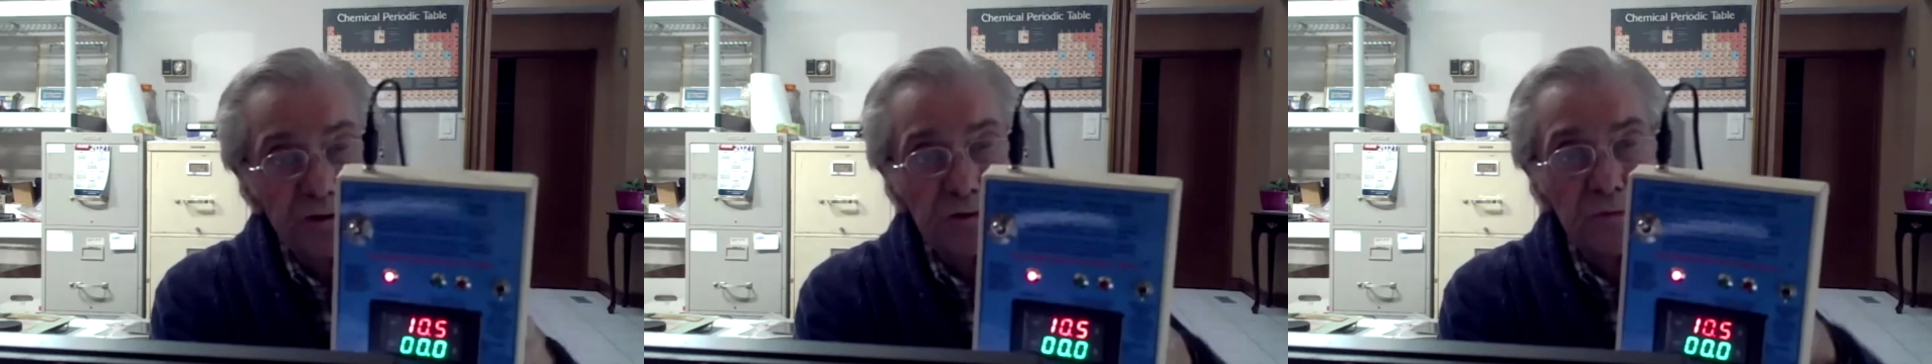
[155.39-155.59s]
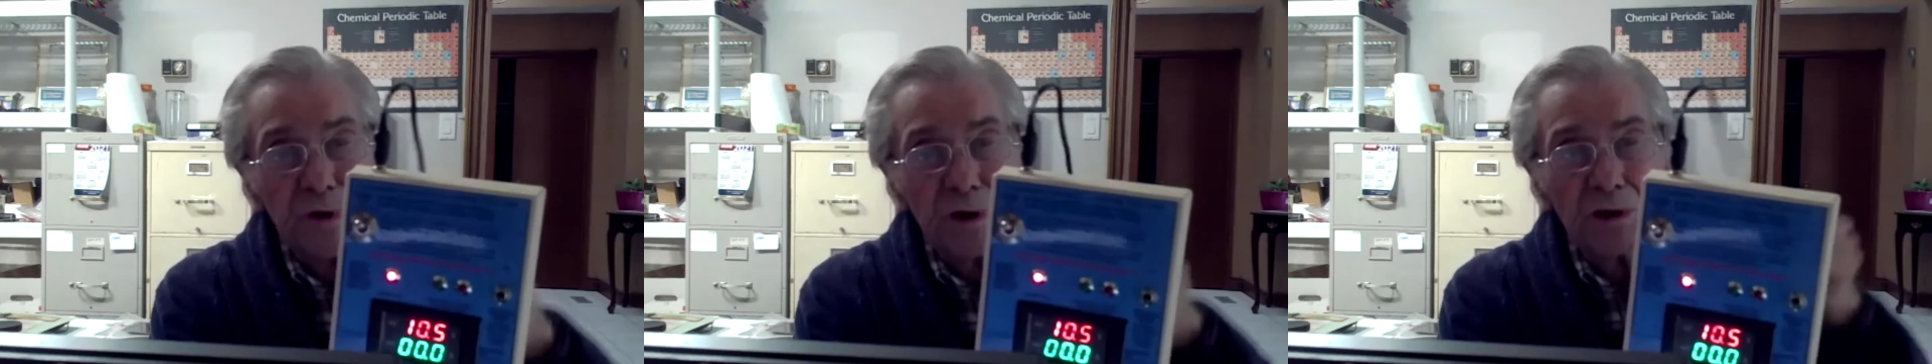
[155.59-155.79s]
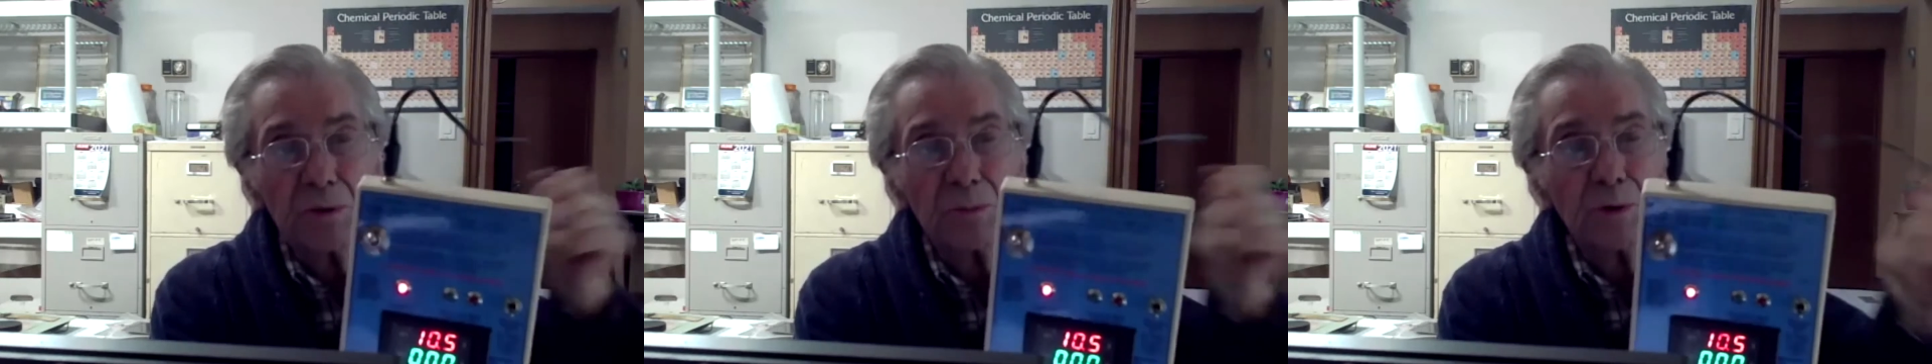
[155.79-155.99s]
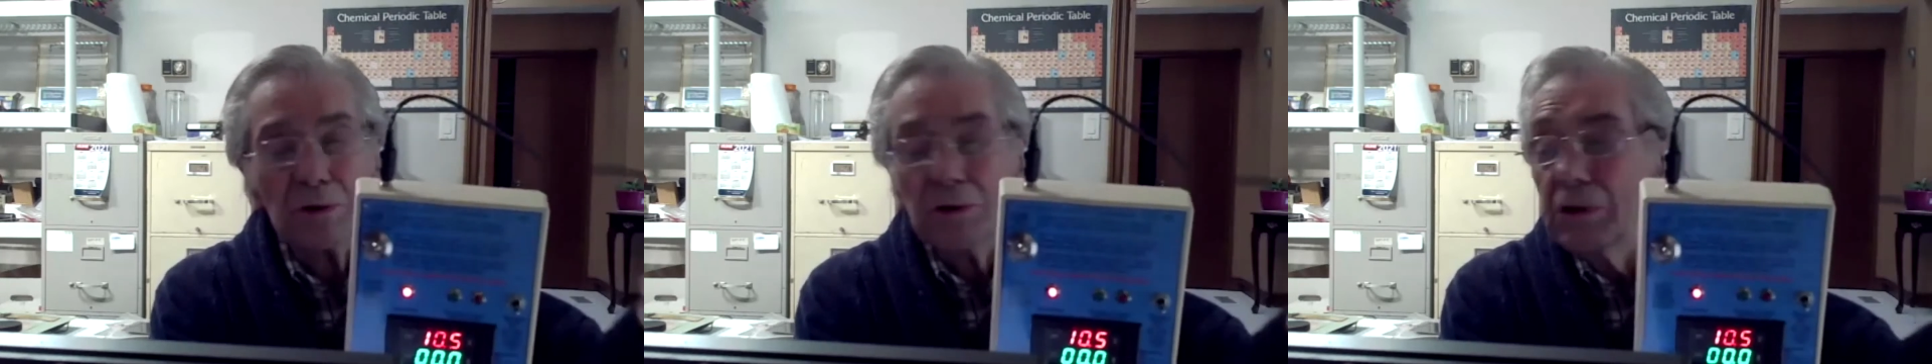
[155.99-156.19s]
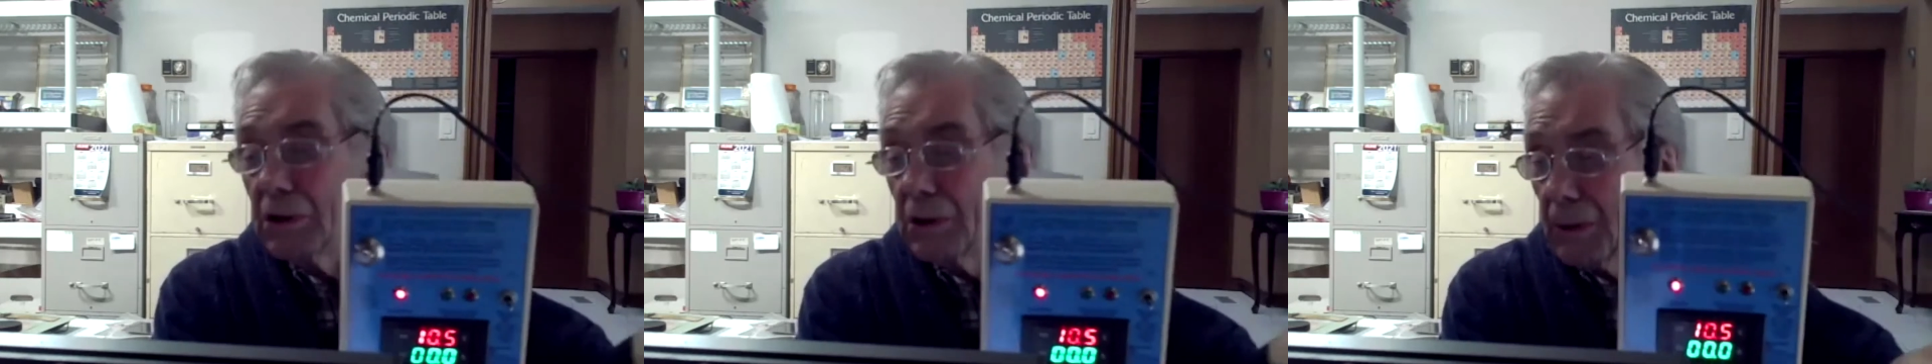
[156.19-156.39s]

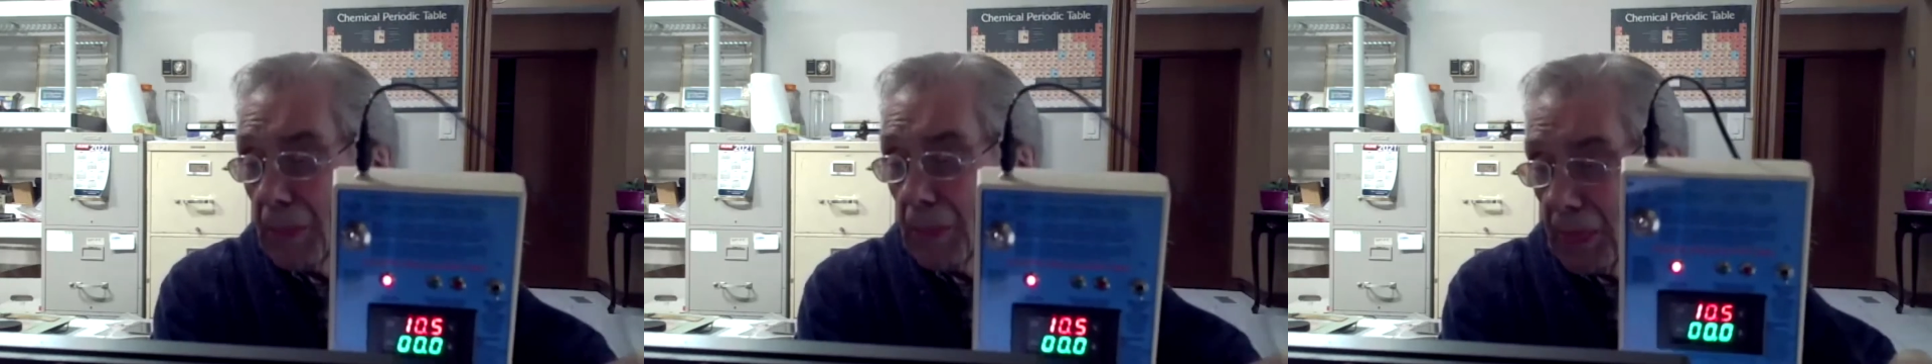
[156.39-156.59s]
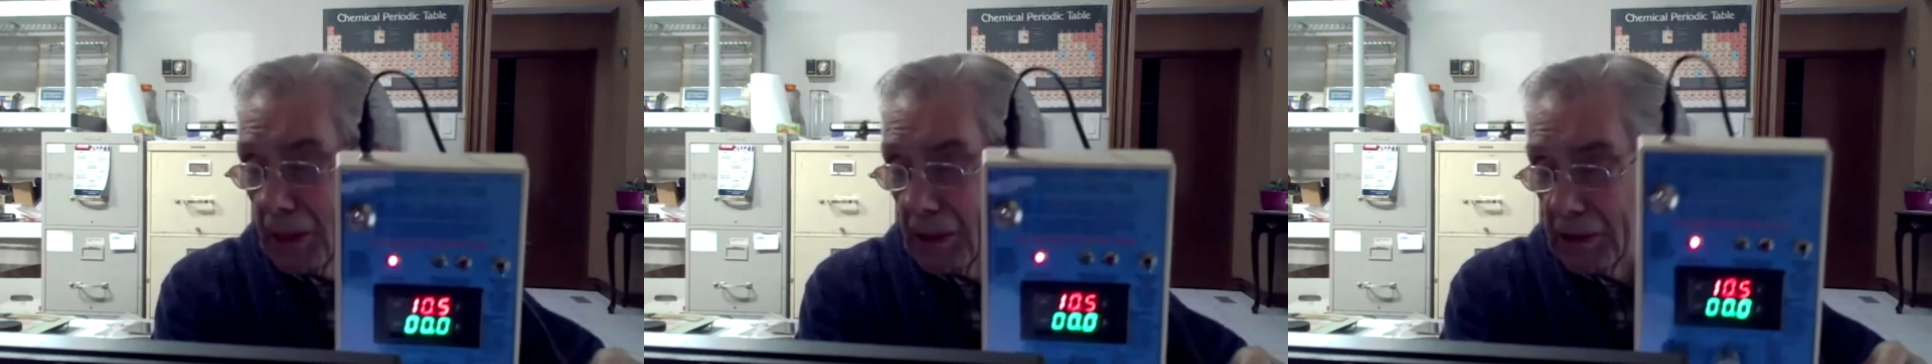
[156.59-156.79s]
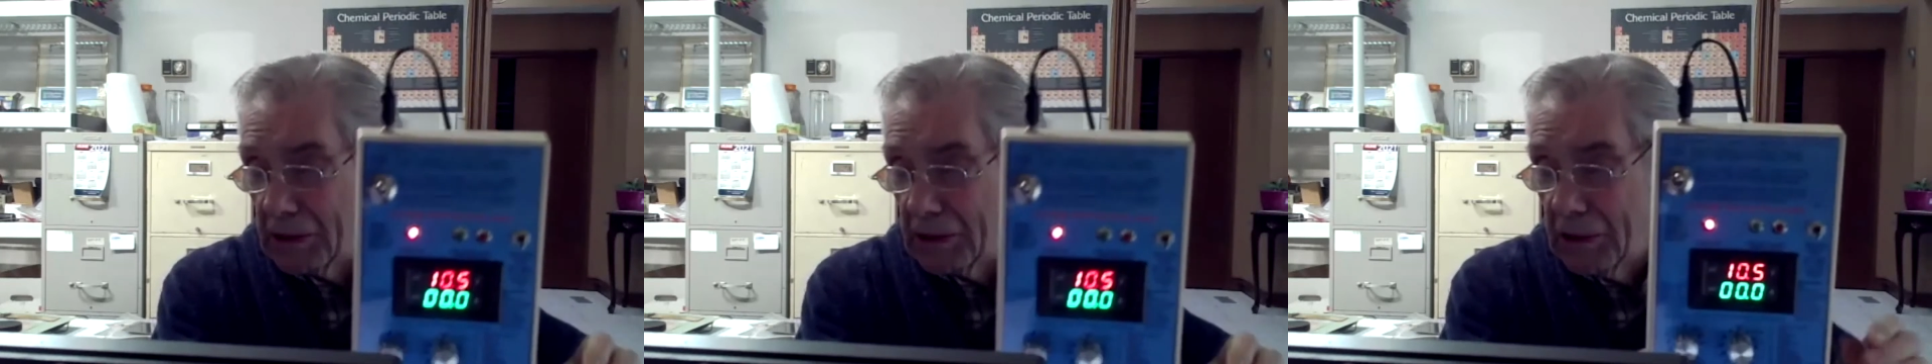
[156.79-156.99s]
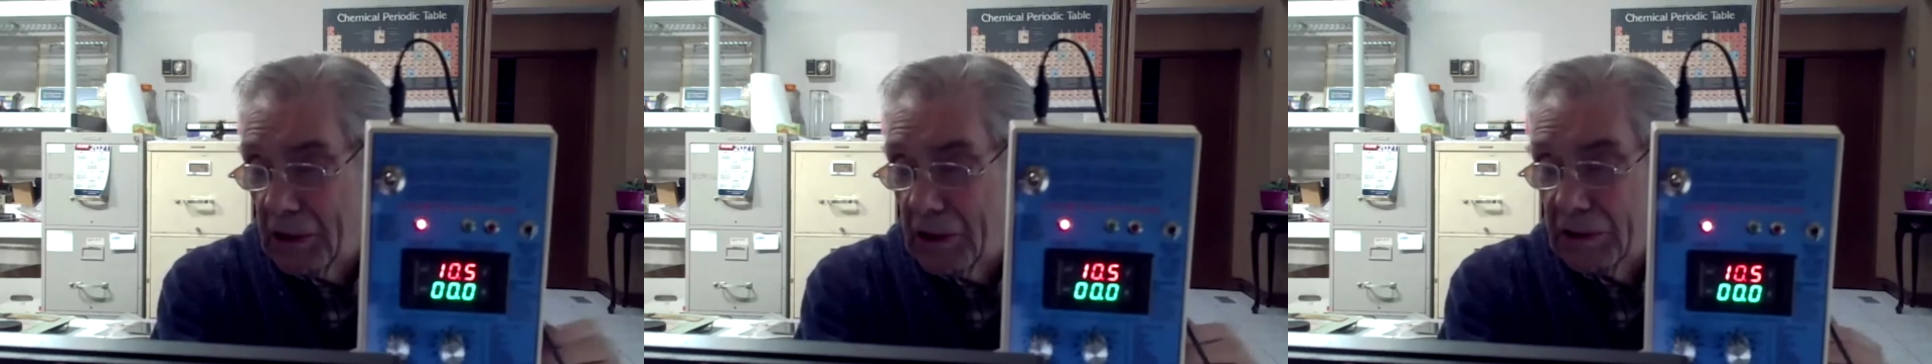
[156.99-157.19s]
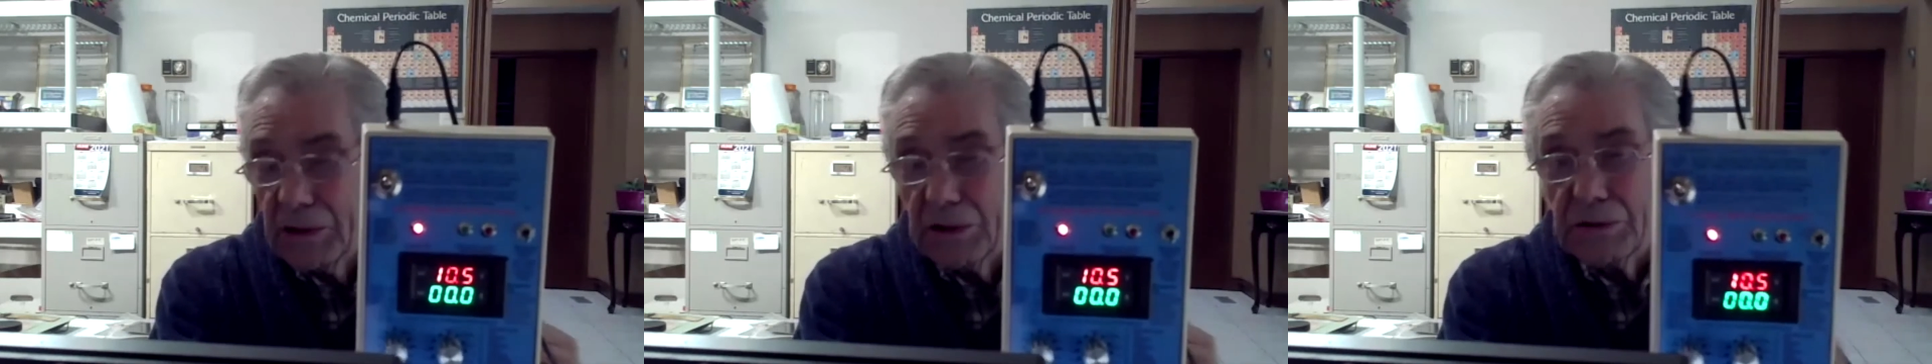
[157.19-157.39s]
available.
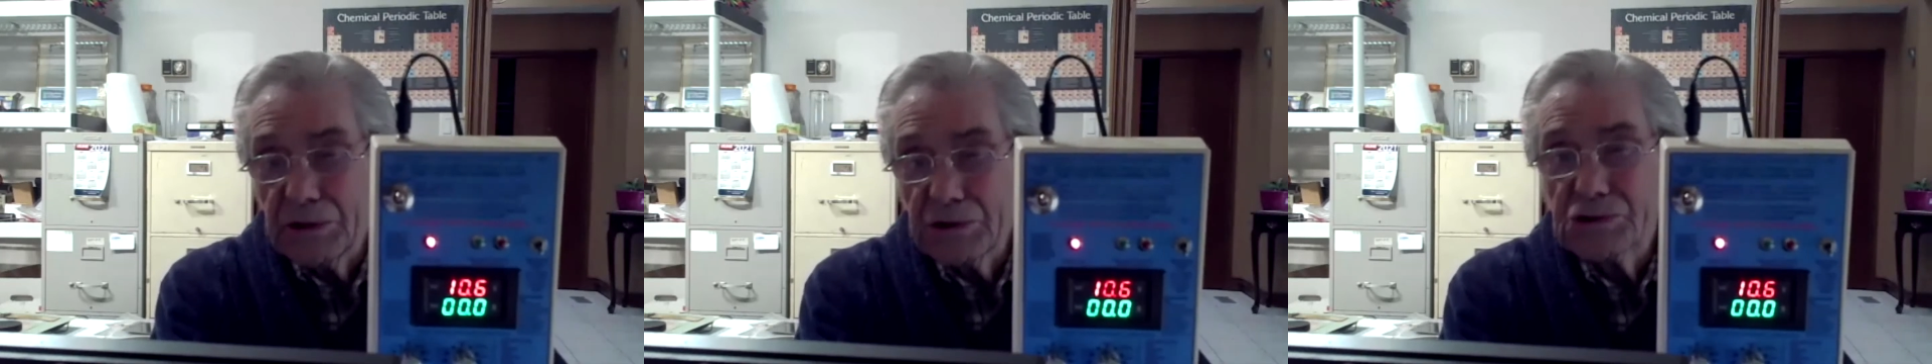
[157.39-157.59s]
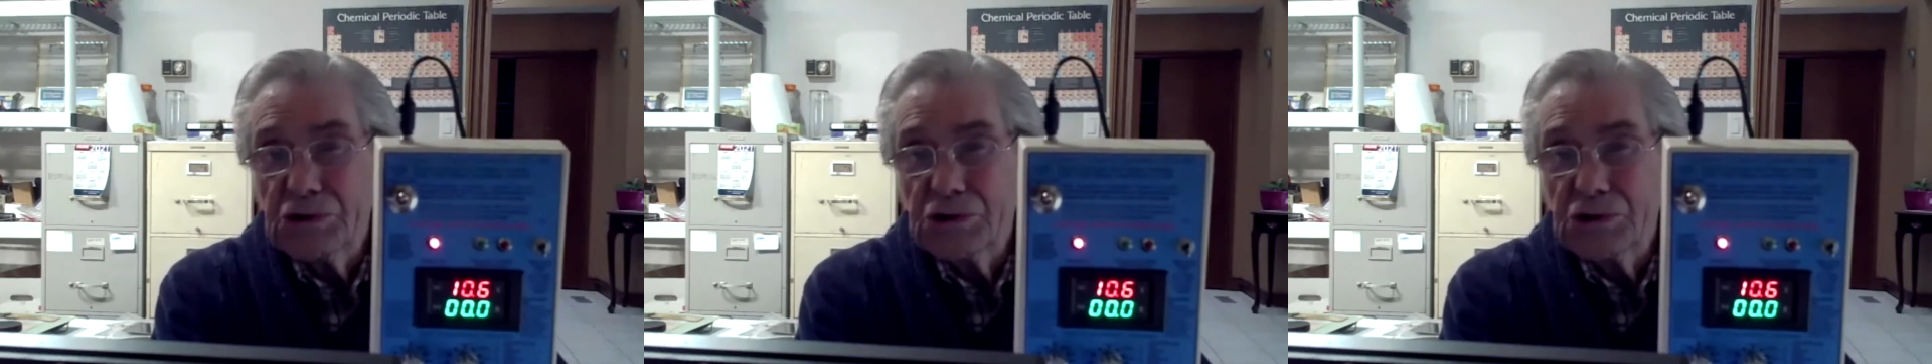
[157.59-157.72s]
And this